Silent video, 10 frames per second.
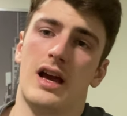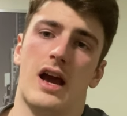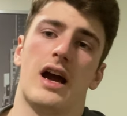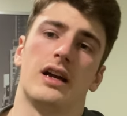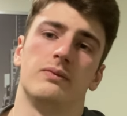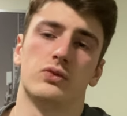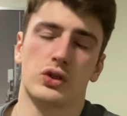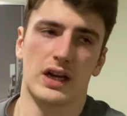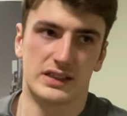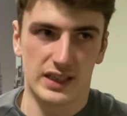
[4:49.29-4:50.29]
I
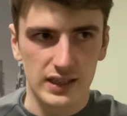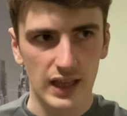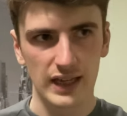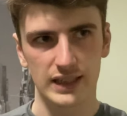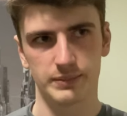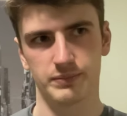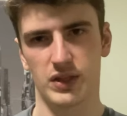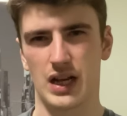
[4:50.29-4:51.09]
tracked it at like an